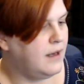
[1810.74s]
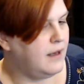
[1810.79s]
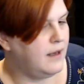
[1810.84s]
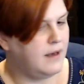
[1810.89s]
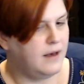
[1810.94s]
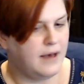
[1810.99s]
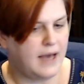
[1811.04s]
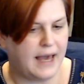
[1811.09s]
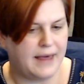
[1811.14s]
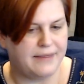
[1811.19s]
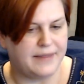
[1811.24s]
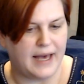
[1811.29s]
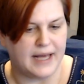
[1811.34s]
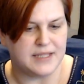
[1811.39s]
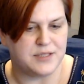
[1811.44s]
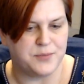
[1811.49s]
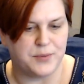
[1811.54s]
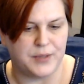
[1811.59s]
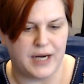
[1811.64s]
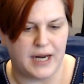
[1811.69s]
And that's
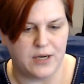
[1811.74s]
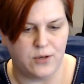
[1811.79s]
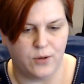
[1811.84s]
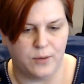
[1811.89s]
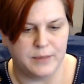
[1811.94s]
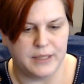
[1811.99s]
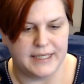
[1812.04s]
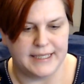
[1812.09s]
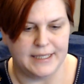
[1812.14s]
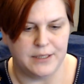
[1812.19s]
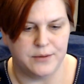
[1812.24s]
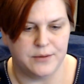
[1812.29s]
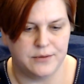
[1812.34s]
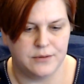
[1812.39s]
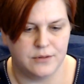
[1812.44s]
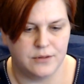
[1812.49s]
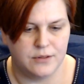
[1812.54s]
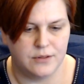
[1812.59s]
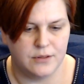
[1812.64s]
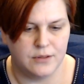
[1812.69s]
what I normally do.
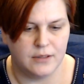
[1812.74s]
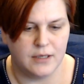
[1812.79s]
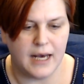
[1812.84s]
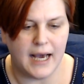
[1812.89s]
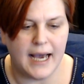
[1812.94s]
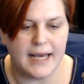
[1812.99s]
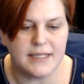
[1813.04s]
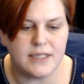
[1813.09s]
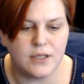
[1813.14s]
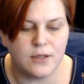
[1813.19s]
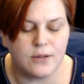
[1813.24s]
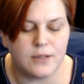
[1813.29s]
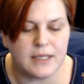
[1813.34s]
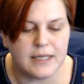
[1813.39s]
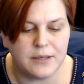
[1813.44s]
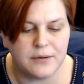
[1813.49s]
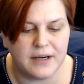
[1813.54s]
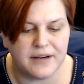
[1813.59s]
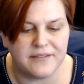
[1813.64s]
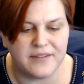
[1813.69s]
I totally
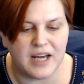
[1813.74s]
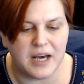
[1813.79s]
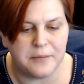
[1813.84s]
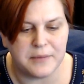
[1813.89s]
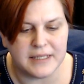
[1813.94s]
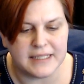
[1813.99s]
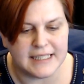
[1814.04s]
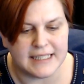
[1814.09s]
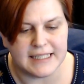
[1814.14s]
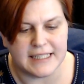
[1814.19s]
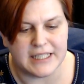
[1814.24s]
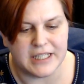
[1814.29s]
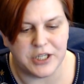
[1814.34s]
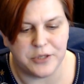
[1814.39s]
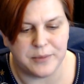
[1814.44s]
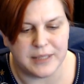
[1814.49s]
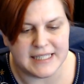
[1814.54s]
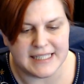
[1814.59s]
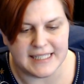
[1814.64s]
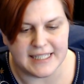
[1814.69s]
have not been telling you
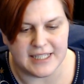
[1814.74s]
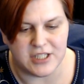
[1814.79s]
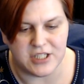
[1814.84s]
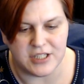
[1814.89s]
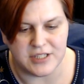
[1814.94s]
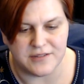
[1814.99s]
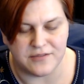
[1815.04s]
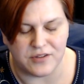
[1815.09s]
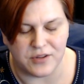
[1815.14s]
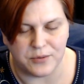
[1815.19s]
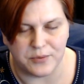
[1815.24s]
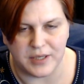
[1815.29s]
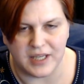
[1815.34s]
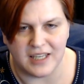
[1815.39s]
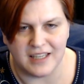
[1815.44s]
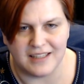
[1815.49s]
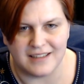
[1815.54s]
my stitches for the week.